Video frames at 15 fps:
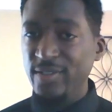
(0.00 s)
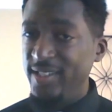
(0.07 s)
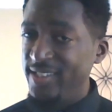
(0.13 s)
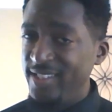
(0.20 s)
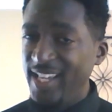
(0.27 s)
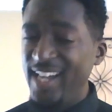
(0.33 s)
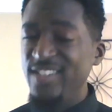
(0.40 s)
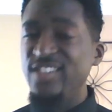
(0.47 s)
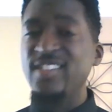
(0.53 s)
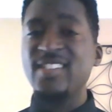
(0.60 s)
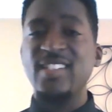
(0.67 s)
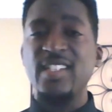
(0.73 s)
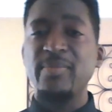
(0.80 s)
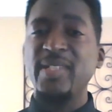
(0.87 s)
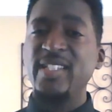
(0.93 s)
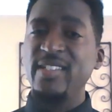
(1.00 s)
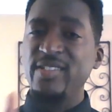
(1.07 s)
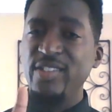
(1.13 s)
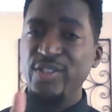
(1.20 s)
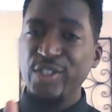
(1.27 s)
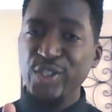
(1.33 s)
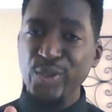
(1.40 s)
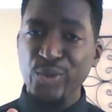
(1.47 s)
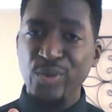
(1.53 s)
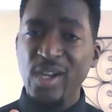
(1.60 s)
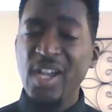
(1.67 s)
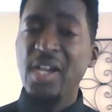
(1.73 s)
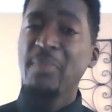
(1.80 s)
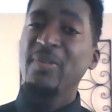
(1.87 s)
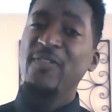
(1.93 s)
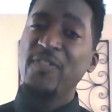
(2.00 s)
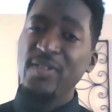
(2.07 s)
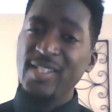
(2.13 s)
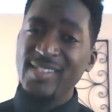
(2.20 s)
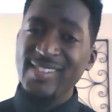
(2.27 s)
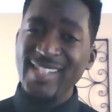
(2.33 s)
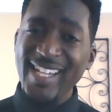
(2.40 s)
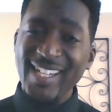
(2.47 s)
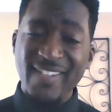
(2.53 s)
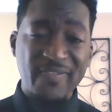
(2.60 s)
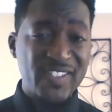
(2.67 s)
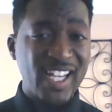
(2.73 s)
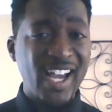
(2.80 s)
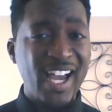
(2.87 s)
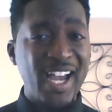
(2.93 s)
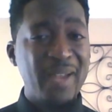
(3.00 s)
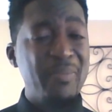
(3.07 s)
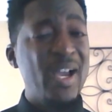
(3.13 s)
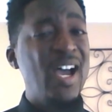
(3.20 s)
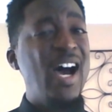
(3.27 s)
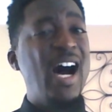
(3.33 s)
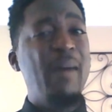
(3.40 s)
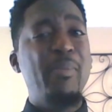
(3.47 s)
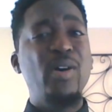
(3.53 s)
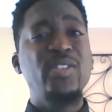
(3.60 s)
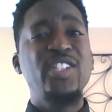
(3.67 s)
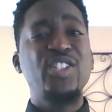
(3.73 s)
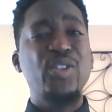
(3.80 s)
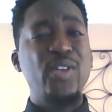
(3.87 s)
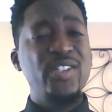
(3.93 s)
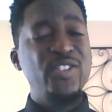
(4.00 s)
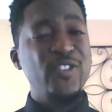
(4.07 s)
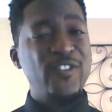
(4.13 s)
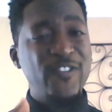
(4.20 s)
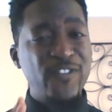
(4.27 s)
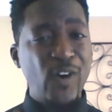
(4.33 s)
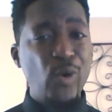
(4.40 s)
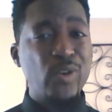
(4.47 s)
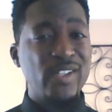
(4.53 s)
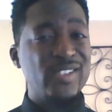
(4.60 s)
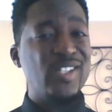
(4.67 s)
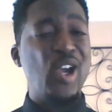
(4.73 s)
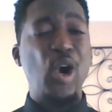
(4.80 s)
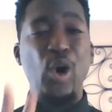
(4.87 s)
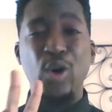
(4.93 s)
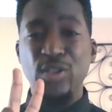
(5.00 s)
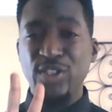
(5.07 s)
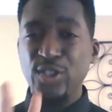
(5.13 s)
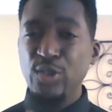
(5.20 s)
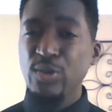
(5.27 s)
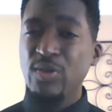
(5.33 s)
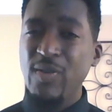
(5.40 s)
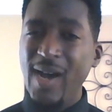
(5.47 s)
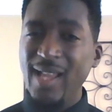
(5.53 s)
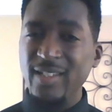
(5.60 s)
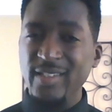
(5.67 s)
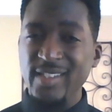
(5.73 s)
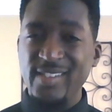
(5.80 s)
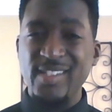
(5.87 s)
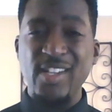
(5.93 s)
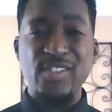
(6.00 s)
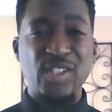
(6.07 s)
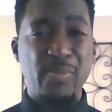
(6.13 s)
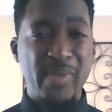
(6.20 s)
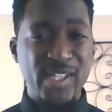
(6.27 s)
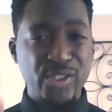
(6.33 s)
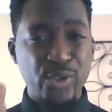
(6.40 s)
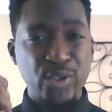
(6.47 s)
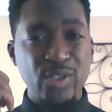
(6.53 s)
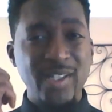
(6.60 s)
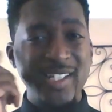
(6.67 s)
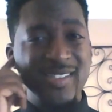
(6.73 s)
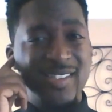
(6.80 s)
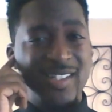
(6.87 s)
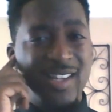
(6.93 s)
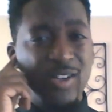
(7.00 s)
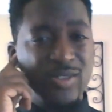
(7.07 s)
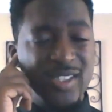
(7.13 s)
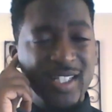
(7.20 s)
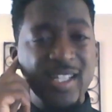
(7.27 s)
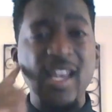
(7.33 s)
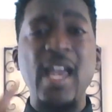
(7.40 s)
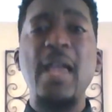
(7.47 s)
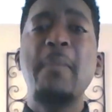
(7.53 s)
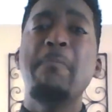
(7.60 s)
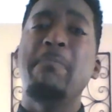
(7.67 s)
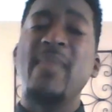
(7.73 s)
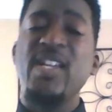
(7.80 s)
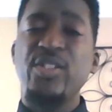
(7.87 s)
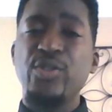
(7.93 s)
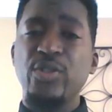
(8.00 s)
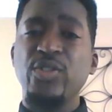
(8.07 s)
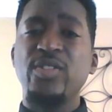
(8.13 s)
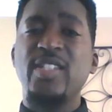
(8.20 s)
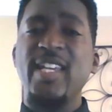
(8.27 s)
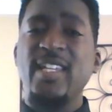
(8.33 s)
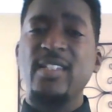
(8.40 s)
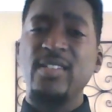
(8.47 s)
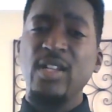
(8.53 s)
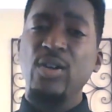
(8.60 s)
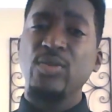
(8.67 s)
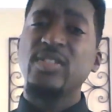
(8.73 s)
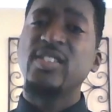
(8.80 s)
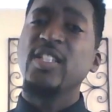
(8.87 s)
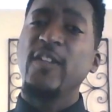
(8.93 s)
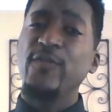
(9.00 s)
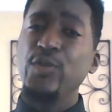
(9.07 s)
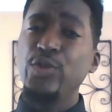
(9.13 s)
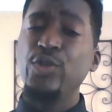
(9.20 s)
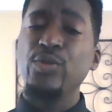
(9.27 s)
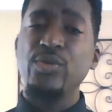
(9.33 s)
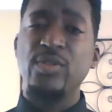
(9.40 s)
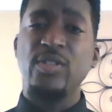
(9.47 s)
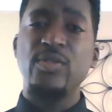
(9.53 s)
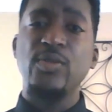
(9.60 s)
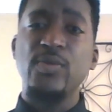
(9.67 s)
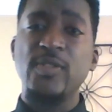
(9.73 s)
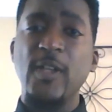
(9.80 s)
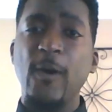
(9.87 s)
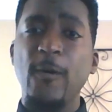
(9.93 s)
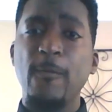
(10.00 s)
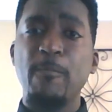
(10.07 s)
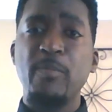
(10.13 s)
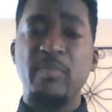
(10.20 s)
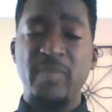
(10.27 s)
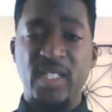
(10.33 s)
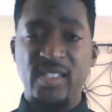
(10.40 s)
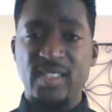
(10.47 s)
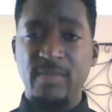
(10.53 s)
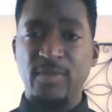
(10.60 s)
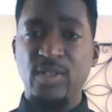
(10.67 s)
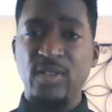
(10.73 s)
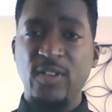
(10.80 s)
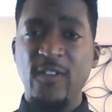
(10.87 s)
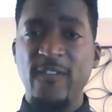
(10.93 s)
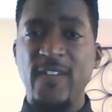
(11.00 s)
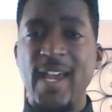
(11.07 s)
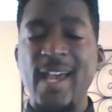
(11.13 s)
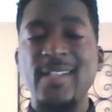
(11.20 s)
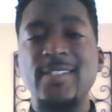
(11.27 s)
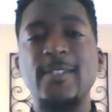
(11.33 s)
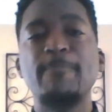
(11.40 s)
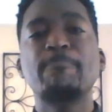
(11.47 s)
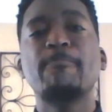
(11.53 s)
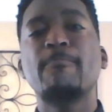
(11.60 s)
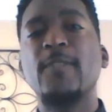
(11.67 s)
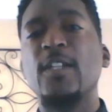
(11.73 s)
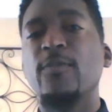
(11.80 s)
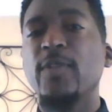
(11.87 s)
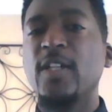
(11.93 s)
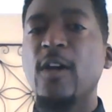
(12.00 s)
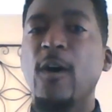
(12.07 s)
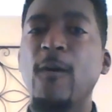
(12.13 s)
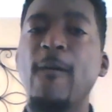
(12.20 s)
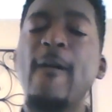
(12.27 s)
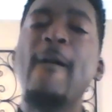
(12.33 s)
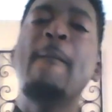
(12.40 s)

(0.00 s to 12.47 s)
It's not just limited to two. But for the sake of time, I'm only going to focus on two qualities. So make sure you listen closely. Make sure you take notes if you choose to do so, because I'm going to go fast. Here we go.